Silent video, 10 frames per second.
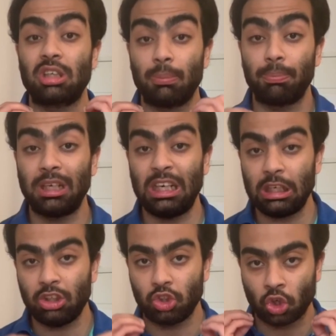
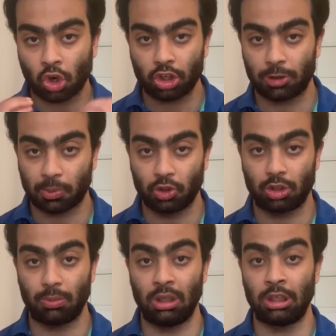completely your
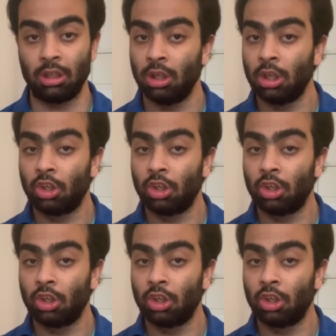responsibility.